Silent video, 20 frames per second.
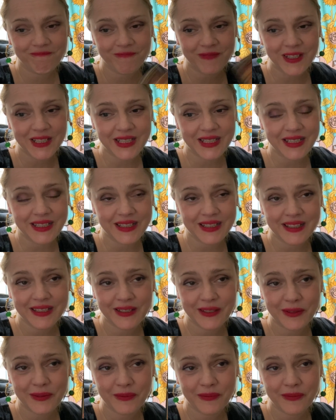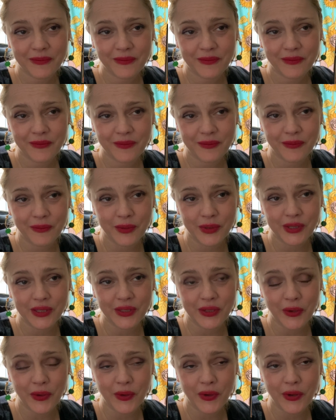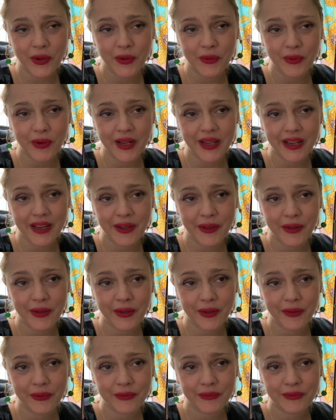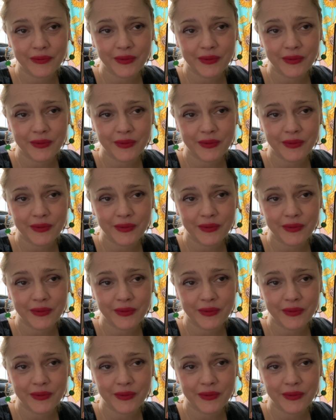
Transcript: This is what's going on right now, though.